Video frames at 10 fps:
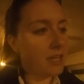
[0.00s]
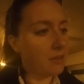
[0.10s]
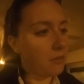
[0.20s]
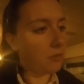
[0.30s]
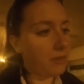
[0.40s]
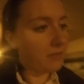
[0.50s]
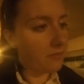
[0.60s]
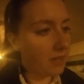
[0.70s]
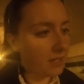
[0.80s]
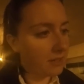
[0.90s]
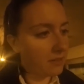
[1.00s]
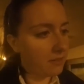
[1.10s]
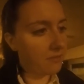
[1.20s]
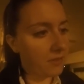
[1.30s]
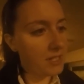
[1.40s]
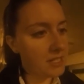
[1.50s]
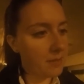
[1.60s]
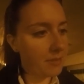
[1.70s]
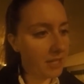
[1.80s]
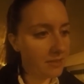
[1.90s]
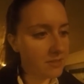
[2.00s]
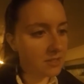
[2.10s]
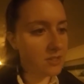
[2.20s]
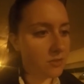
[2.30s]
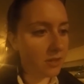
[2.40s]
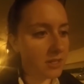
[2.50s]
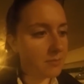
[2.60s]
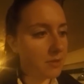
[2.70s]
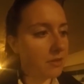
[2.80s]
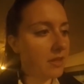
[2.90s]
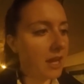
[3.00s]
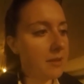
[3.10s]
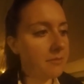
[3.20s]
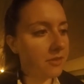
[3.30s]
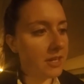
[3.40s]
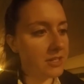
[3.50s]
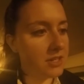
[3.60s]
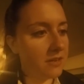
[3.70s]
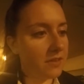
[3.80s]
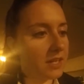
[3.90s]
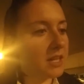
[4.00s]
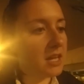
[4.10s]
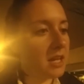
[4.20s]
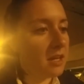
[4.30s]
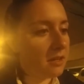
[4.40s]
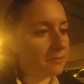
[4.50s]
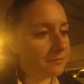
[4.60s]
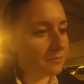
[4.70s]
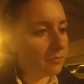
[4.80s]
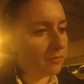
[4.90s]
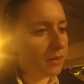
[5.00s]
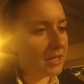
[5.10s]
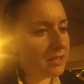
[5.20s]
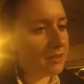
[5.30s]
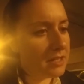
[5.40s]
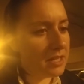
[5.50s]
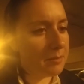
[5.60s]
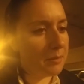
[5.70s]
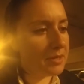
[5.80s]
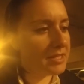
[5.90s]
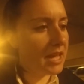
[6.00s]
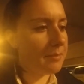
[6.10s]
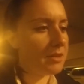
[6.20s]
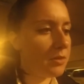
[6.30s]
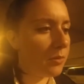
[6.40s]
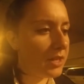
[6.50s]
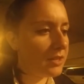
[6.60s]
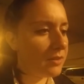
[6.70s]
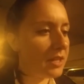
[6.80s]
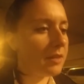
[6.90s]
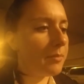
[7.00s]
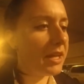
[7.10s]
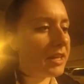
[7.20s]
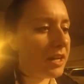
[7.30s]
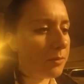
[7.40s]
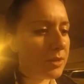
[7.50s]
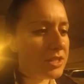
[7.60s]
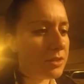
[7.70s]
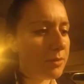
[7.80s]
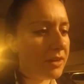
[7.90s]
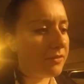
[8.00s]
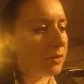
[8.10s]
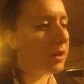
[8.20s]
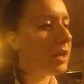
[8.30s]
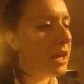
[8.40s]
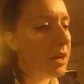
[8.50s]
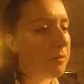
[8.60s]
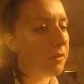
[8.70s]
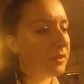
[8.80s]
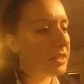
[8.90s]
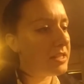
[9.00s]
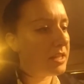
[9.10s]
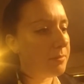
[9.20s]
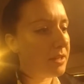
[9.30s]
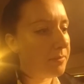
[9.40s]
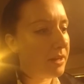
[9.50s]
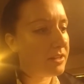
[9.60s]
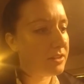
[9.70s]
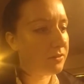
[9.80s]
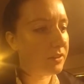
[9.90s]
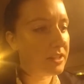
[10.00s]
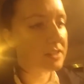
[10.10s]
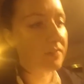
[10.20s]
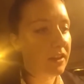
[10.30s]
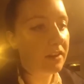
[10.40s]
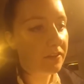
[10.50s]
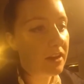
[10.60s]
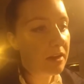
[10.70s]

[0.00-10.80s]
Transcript: You will only fright free something else to destroy us both. I am frightened, Geoffrey. Why do you not tell me what has happened? What do you need? And my God, what do you wait for? What release can be compared to the release of love?